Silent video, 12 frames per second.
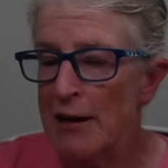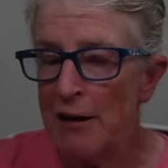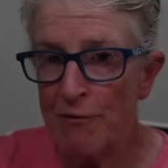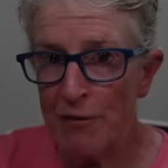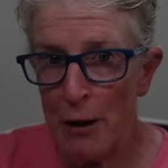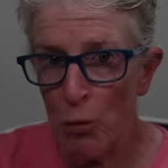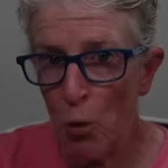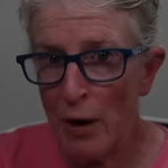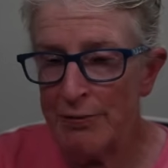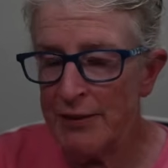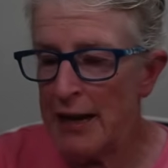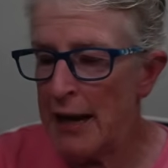If I
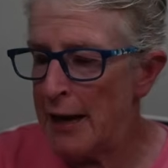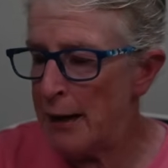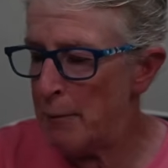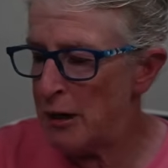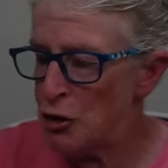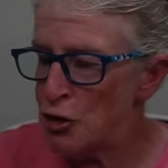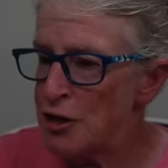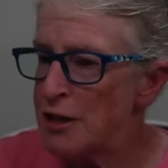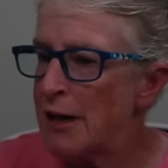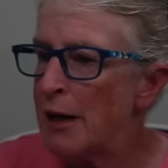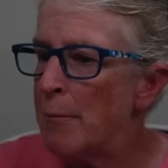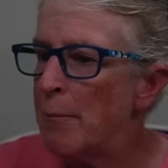want the animation to
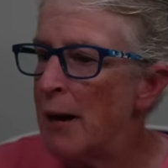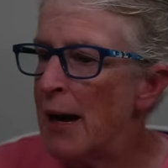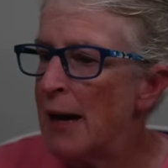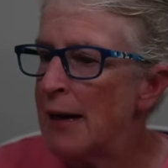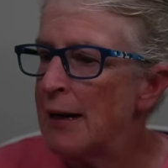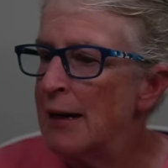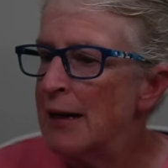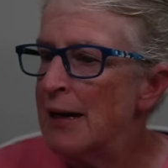come back,